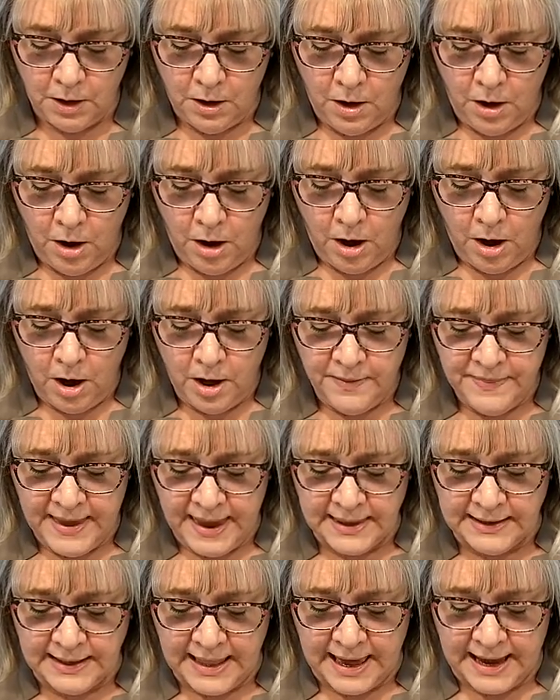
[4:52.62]
on that
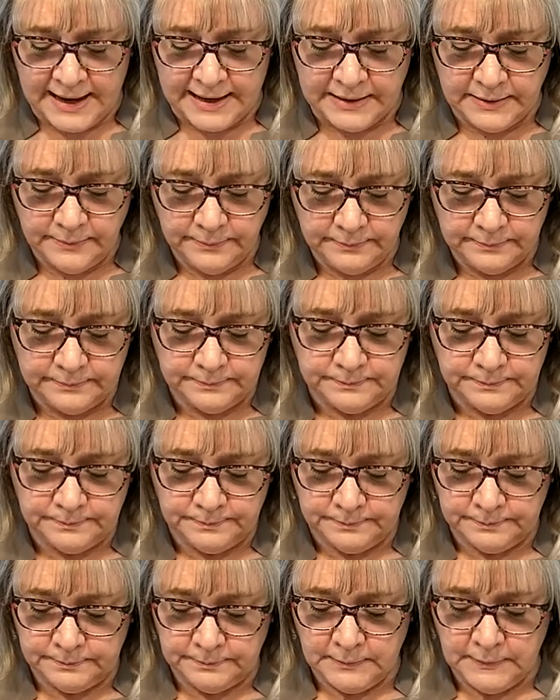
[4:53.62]
line.
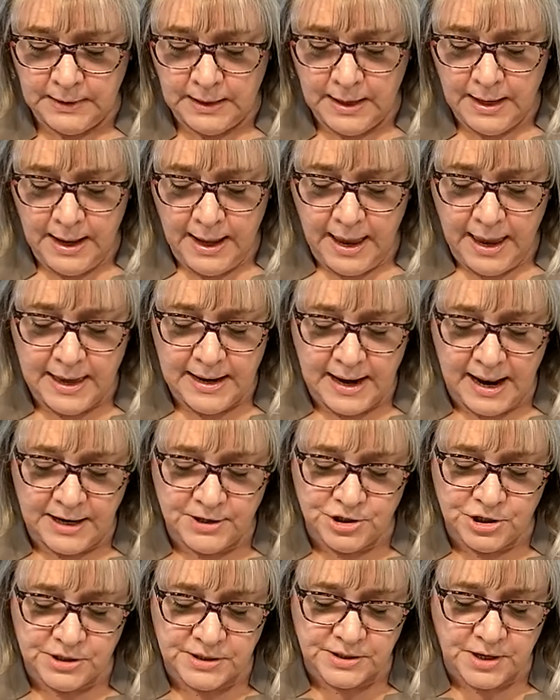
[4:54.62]
And I just
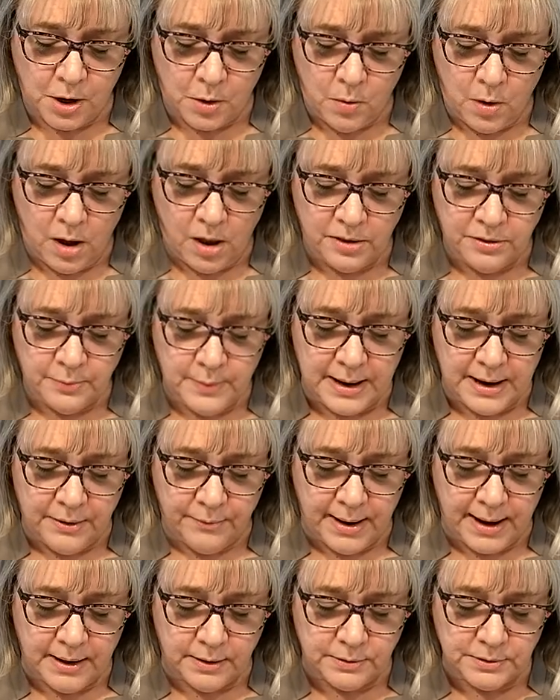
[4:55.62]
go all the way
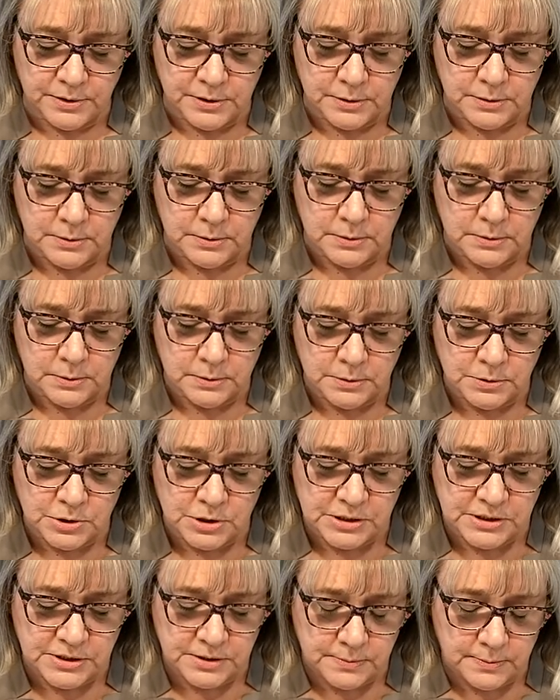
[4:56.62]
around, just
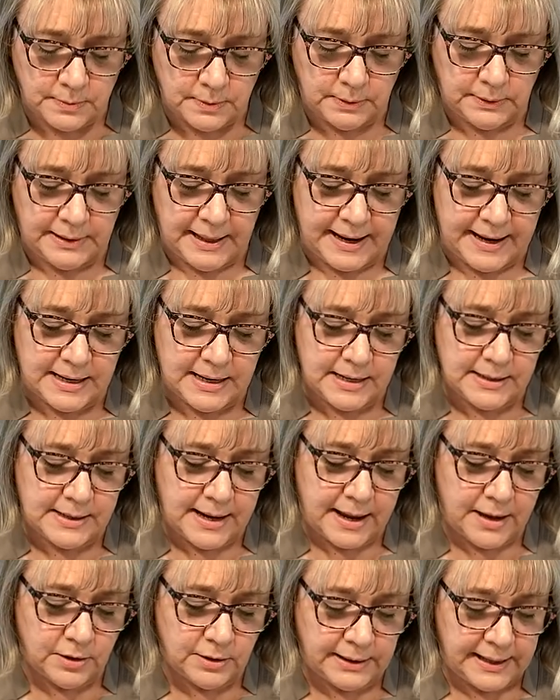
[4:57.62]
laying it down.
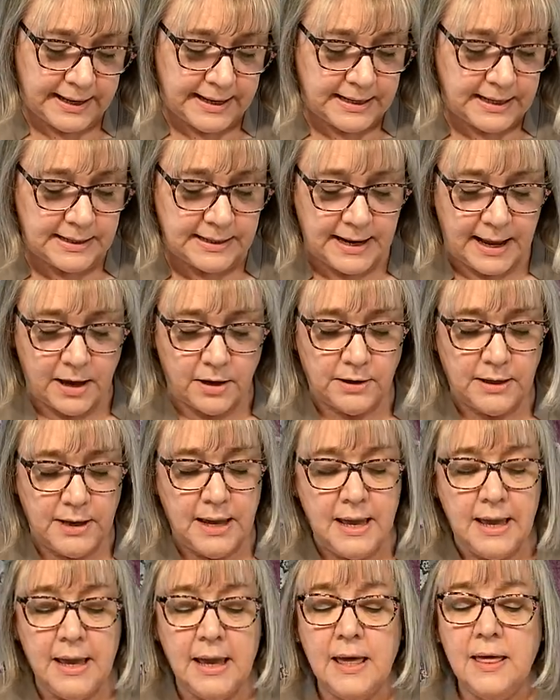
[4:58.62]

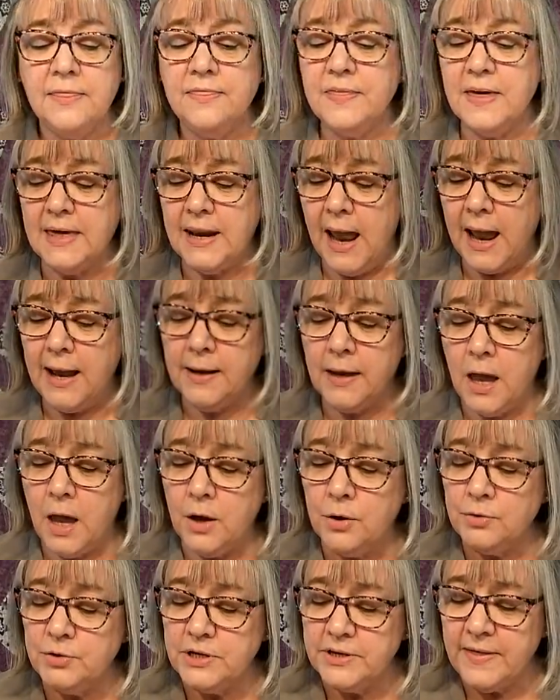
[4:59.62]
Then I go to
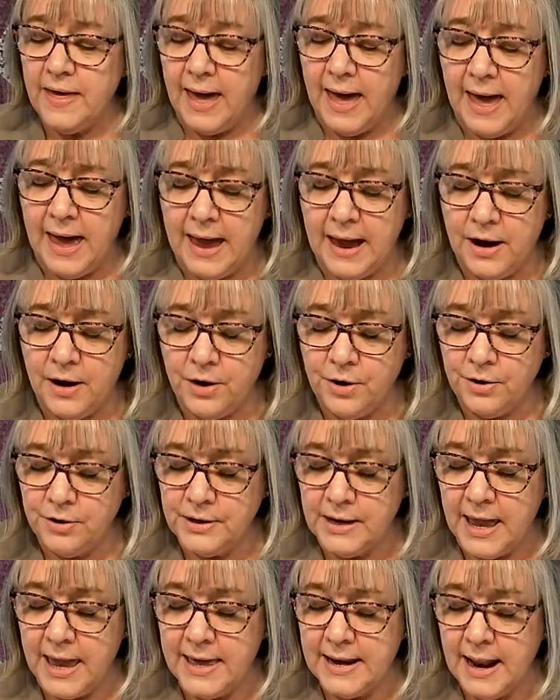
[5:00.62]
the iron
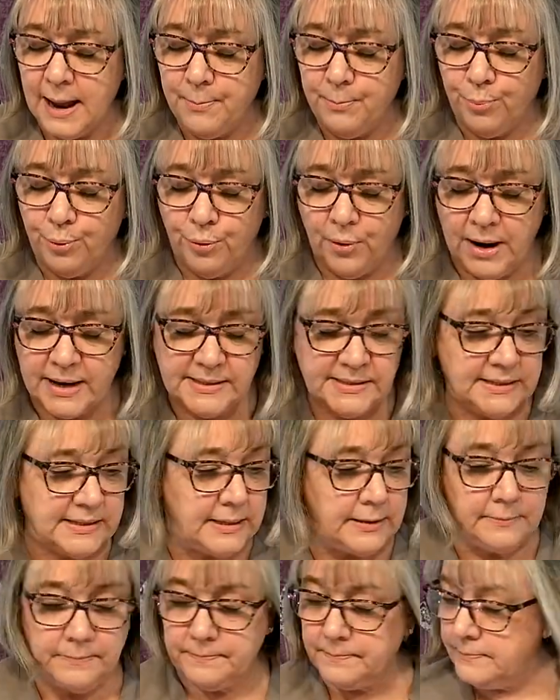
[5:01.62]
and I press it.
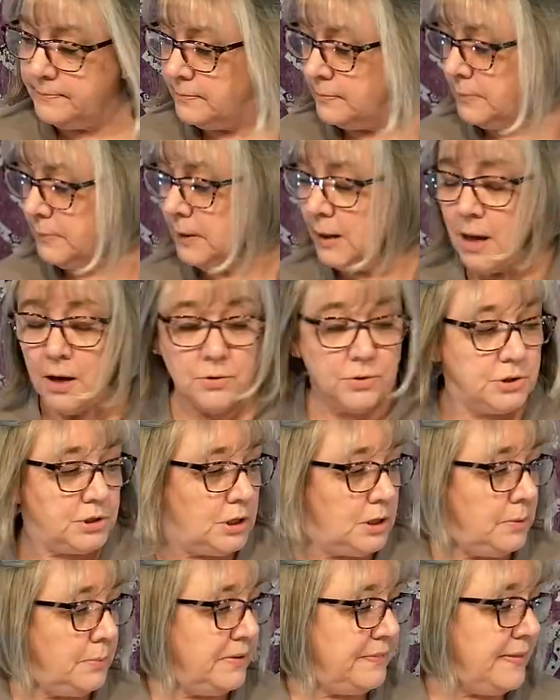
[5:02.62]
I'll show you
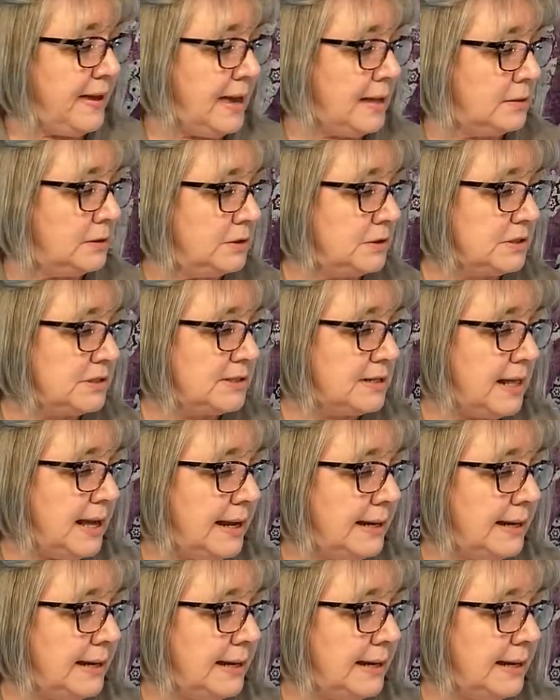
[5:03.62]
what that looks like.